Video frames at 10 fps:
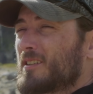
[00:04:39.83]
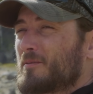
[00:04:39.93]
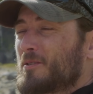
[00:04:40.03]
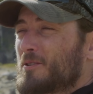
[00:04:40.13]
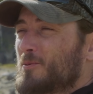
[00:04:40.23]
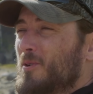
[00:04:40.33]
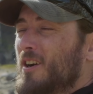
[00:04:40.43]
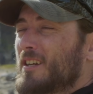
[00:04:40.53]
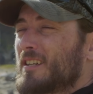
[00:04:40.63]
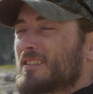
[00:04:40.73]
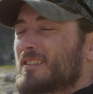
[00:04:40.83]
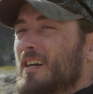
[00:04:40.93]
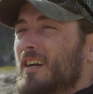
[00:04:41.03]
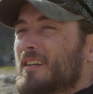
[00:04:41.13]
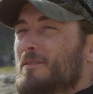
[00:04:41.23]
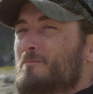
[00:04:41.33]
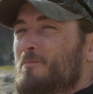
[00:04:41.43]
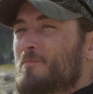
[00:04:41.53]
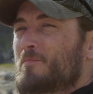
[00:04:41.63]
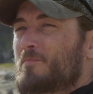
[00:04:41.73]
If there's a rock, you can stack it.
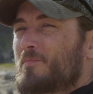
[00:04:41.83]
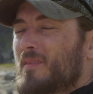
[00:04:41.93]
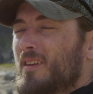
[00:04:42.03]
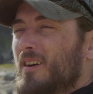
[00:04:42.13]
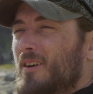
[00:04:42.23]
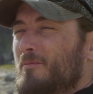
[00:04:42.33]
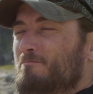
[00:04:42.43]
Um,